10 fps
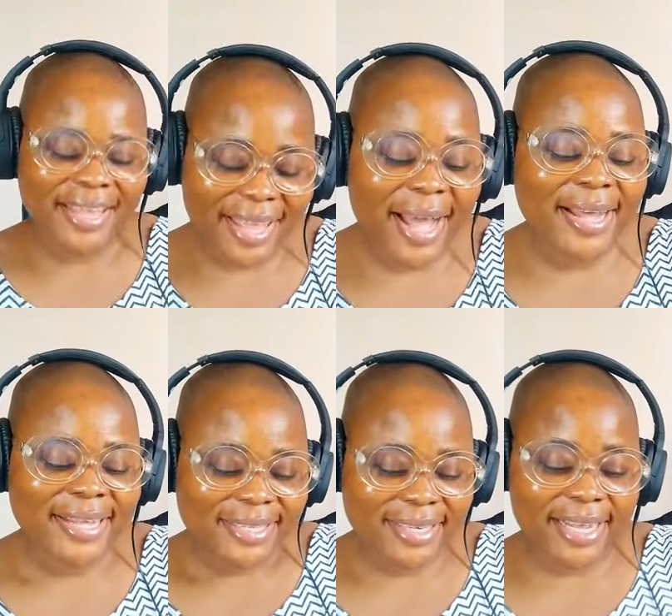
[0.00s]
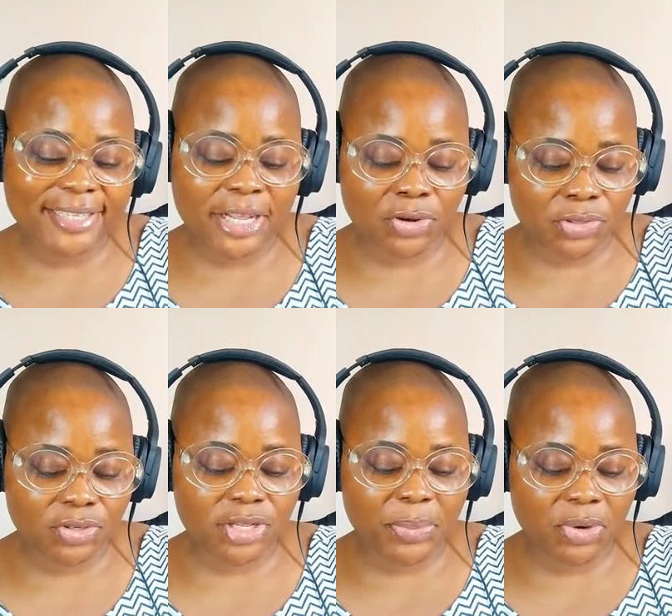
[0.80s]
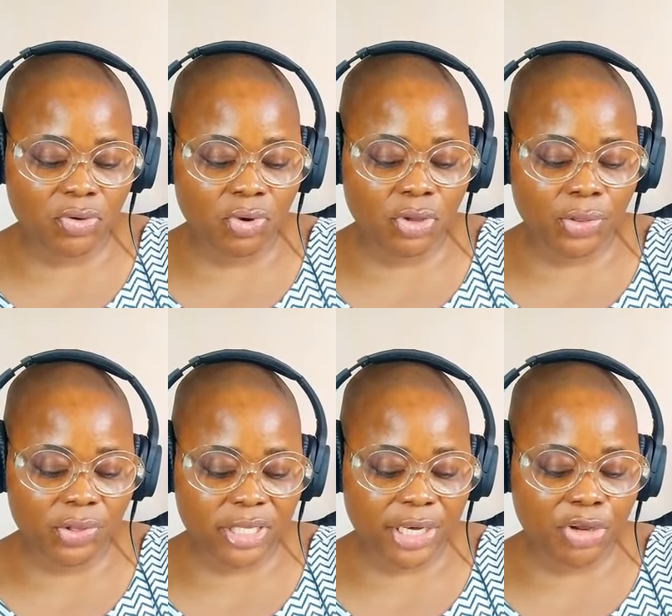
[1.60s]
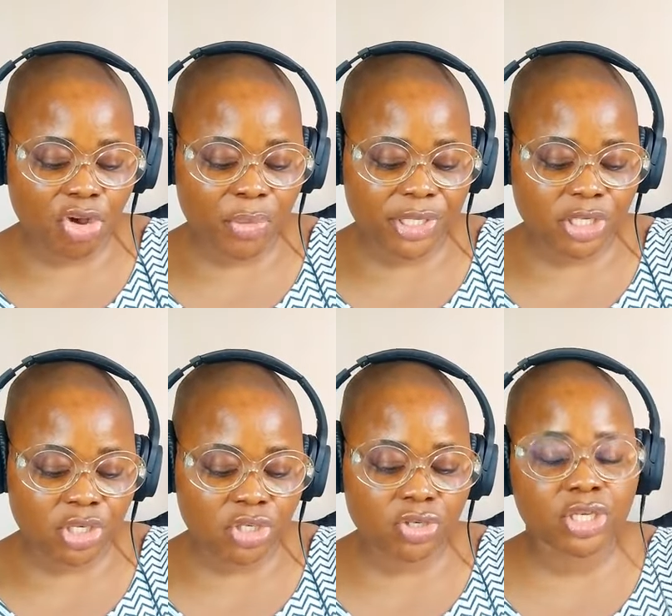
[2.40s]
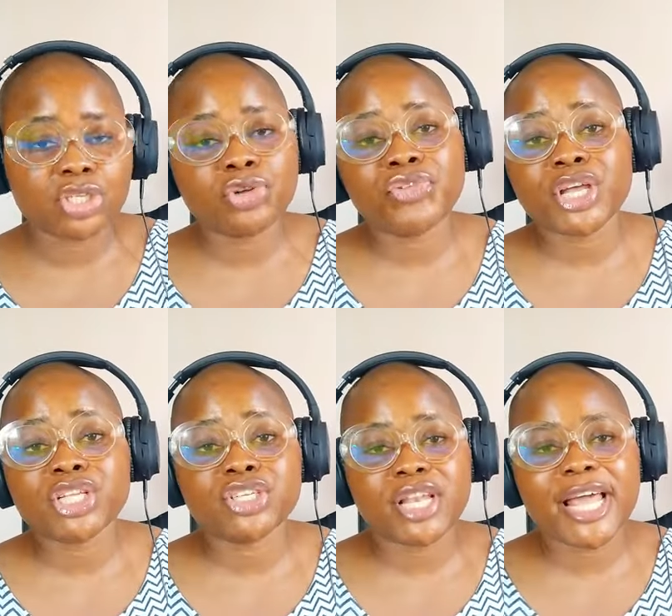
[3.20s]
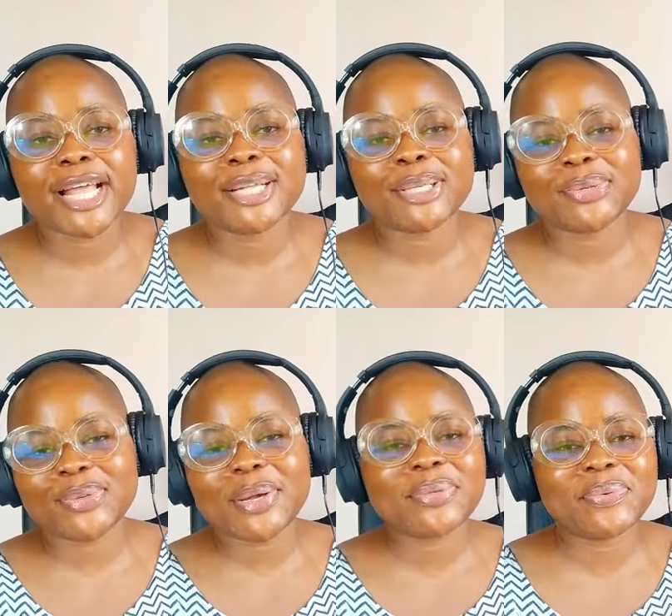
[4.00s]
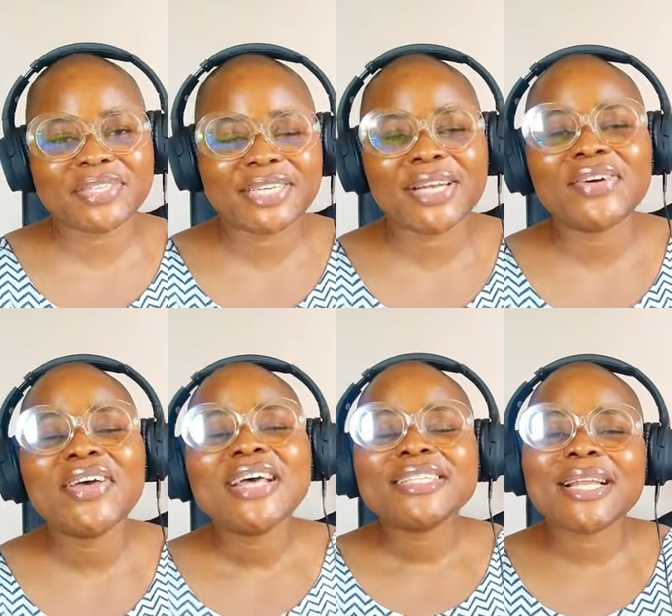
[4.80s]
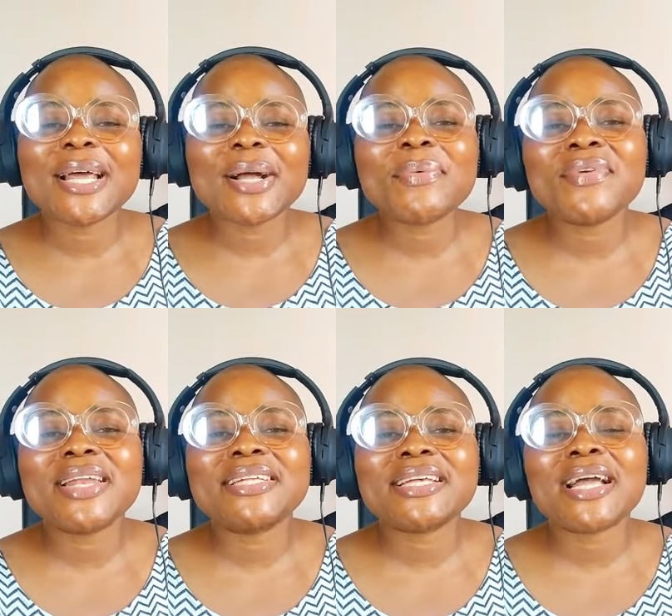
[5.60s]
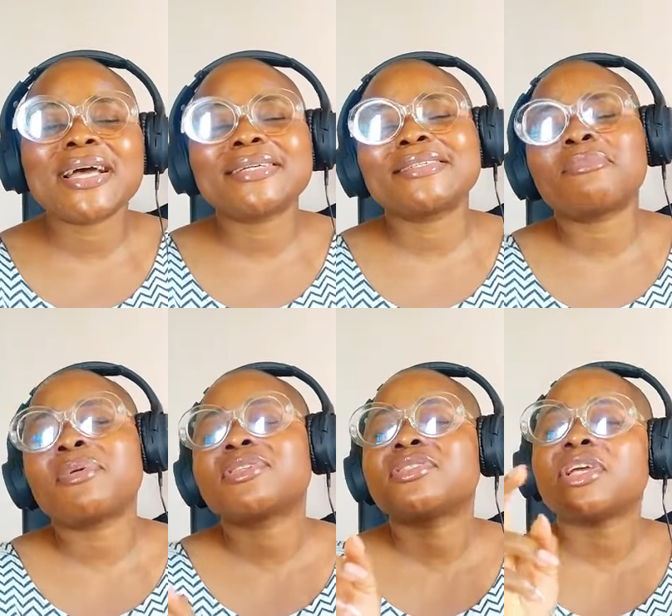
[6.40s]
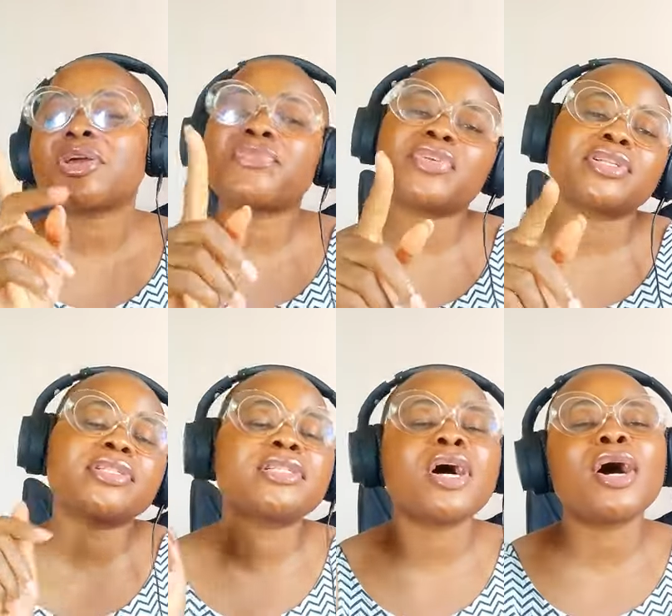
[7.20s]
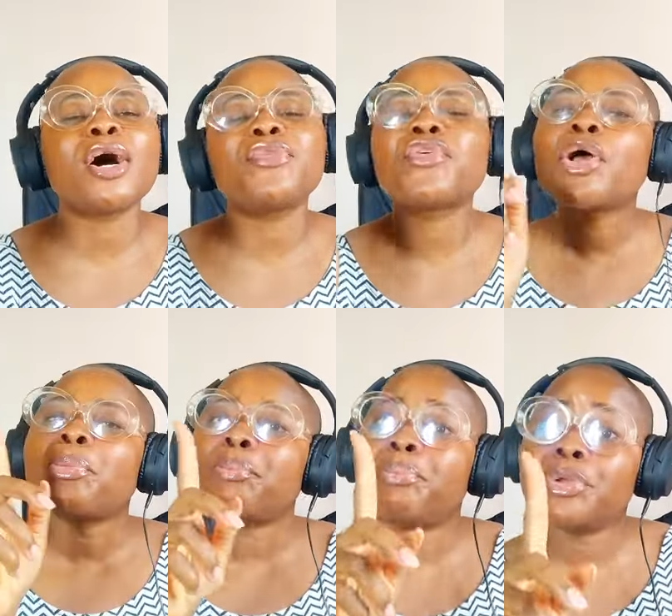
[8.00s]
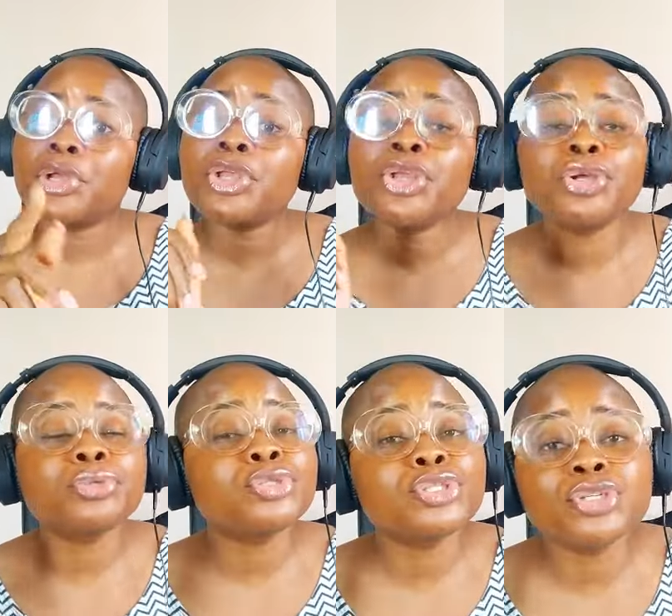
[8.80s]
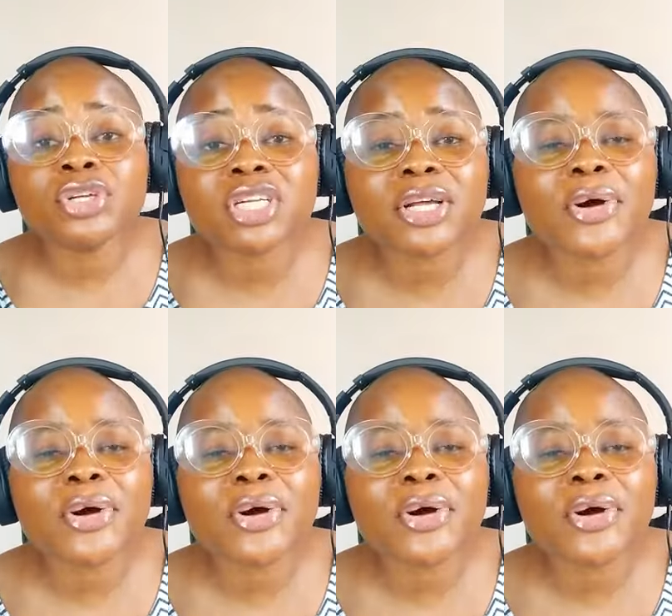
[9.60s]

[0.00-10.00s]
yeah so guys and also let me know what your thoughts are in the comment section and don't forget to like and subscribe to my channel till i come here next time guys remember to take care of yourself be you do not